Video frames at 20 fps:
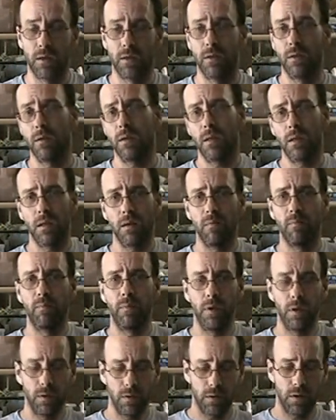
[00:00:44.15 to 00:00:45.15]
Because
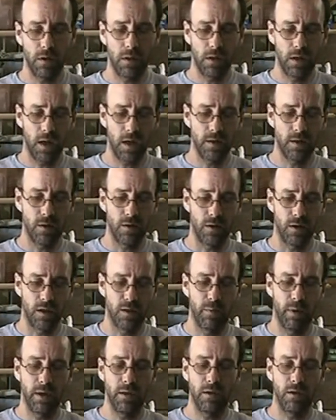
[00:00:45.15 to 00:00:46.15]
little guys are
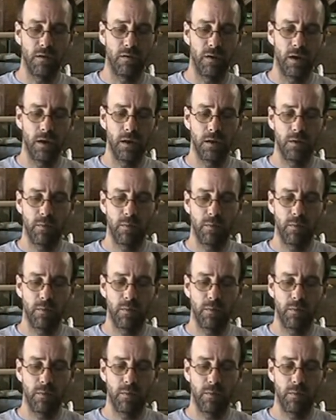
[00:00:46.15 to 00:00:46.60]
expensive, eh?